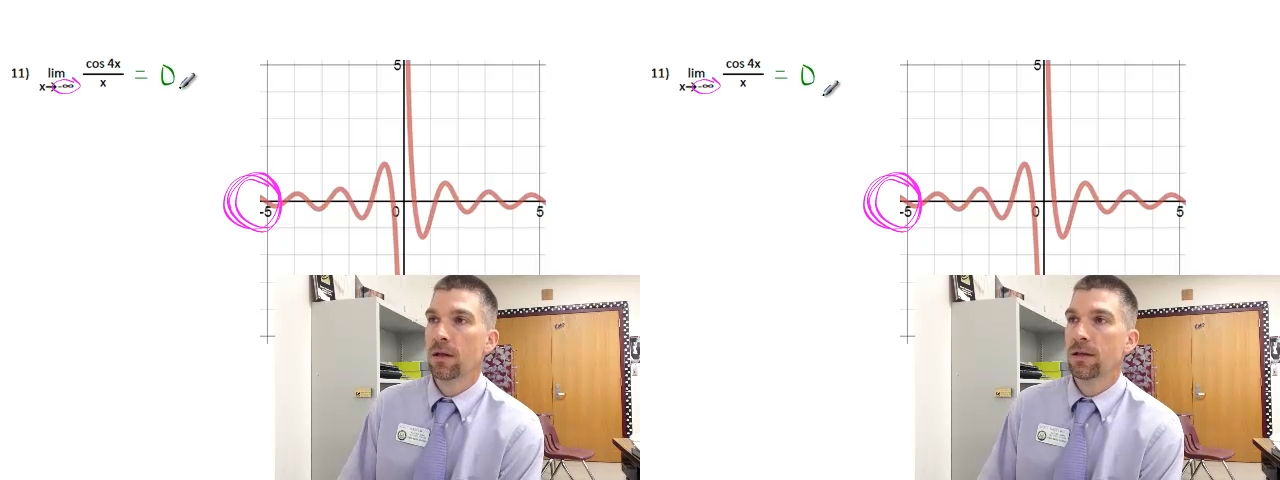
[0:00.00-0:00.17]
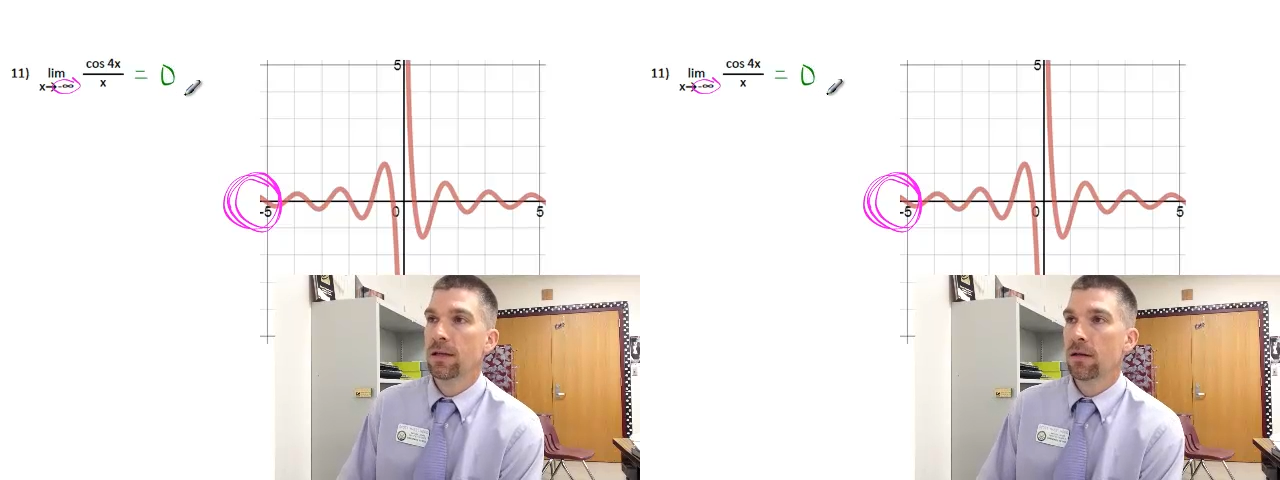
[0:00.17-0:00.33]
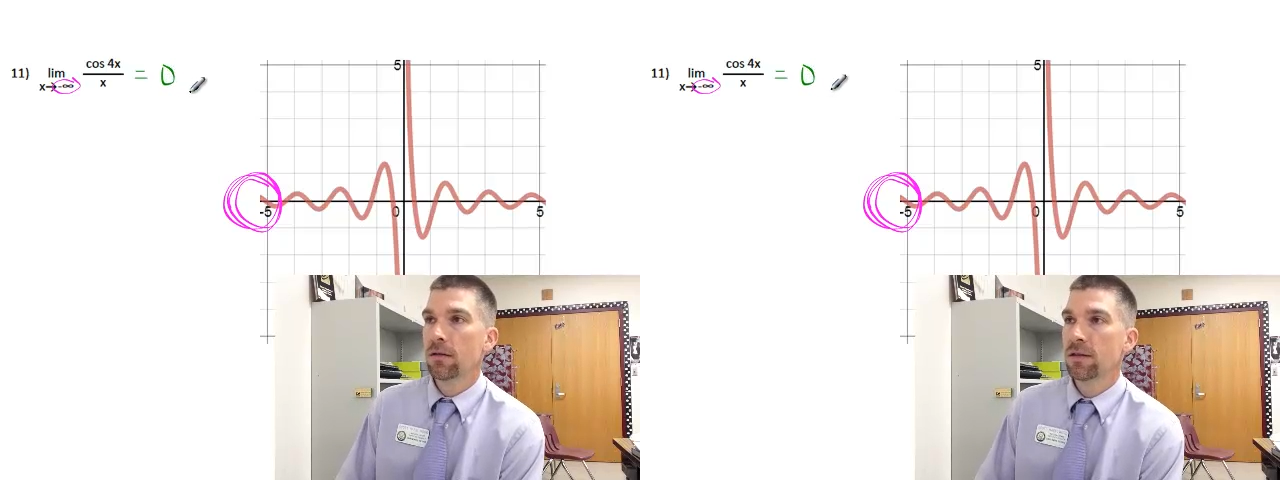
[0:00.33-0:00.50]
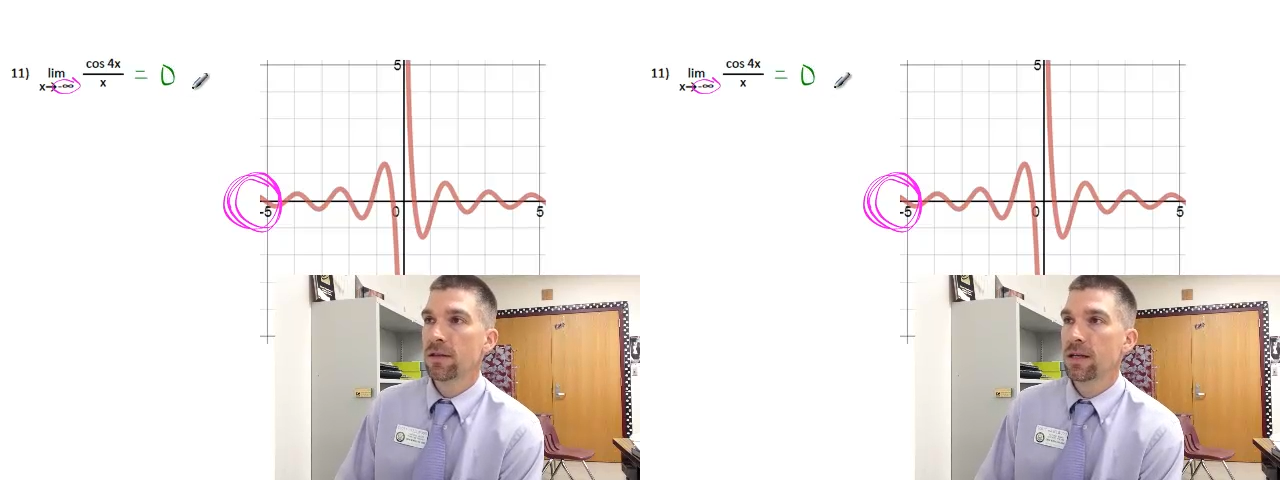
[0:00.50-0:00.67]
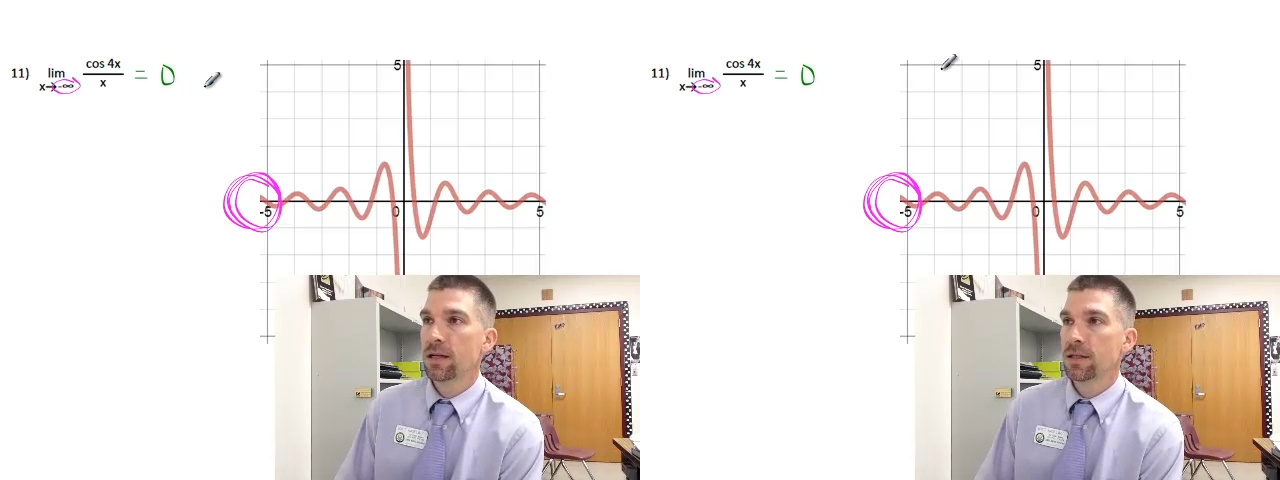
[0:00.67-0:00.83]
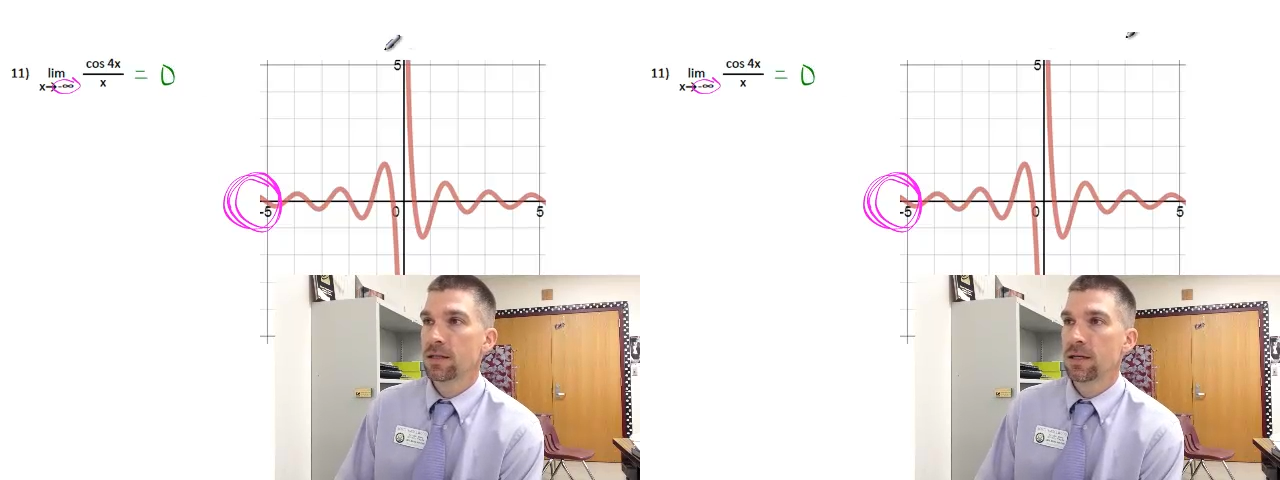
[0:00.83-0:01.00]
The other
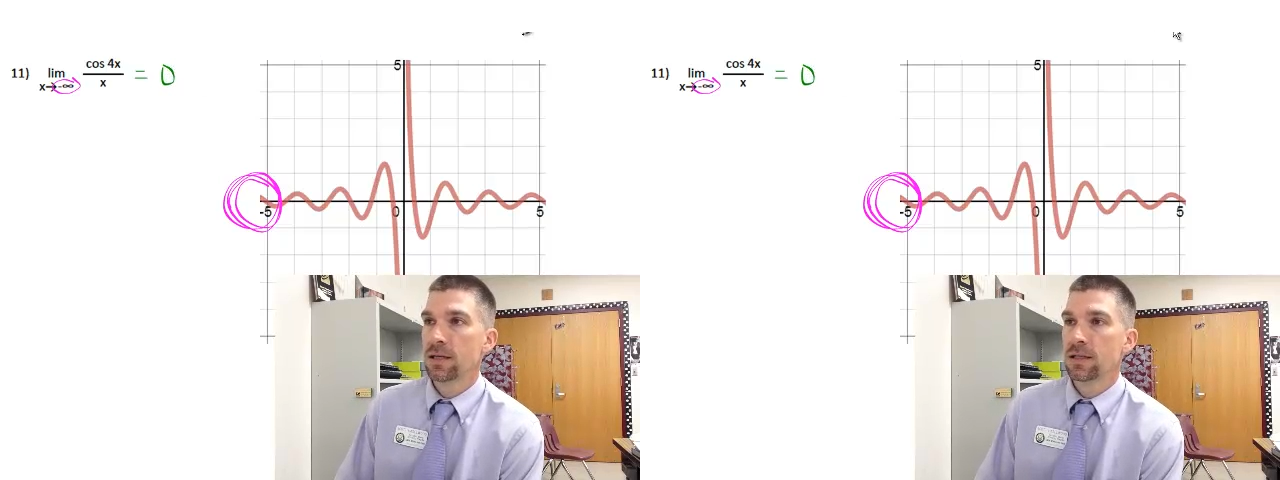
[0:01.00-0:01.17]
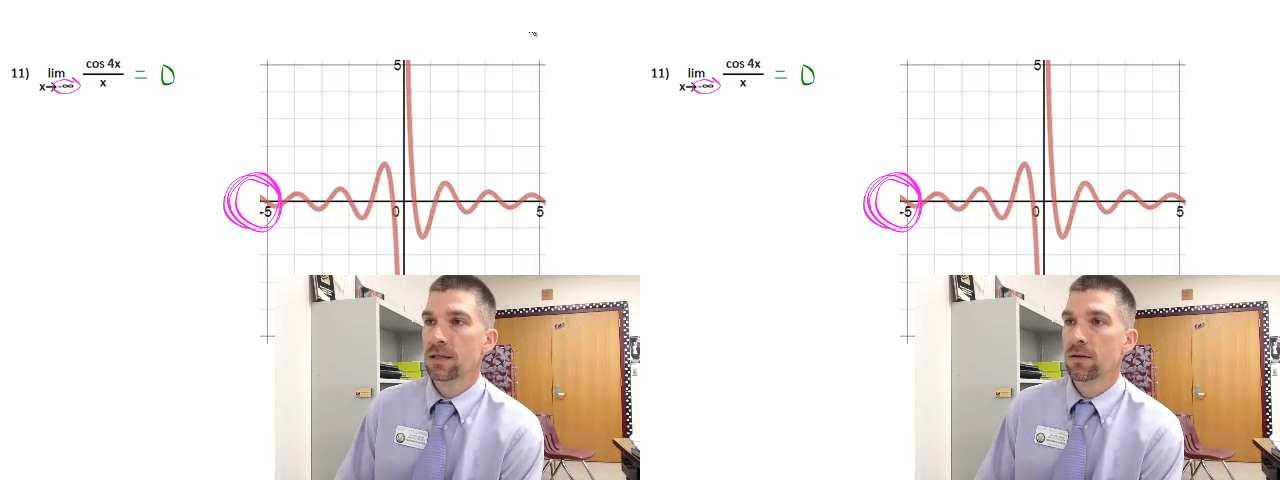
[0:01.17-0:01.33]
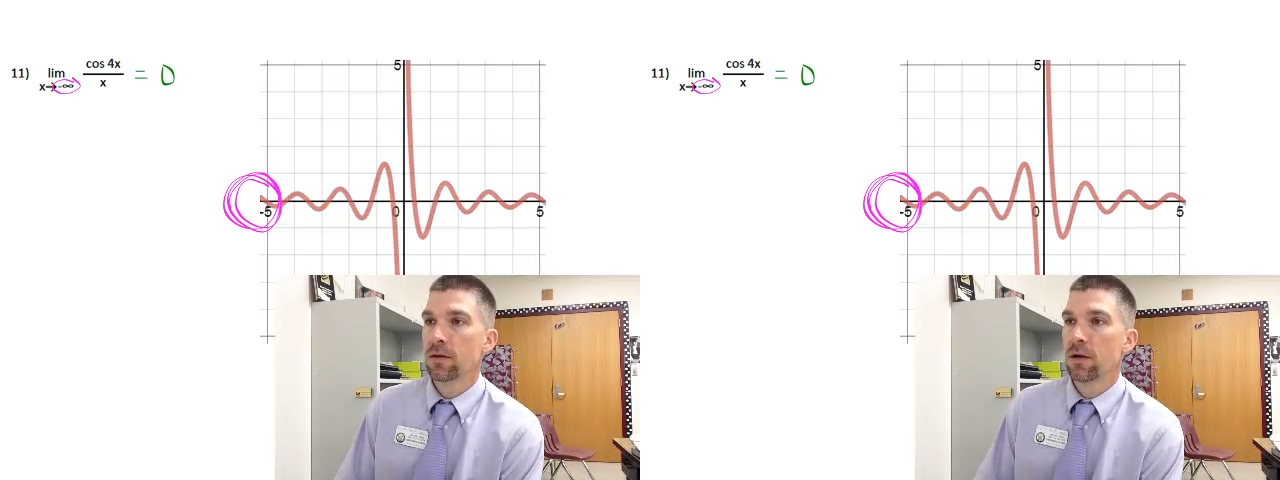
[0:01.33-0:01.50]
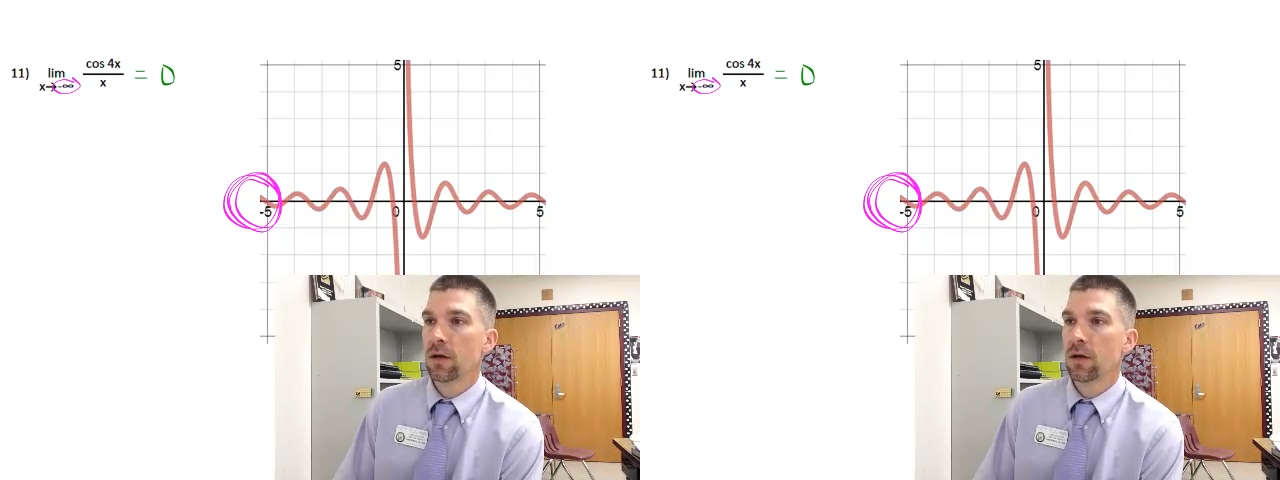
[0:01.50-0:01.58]
thing is this,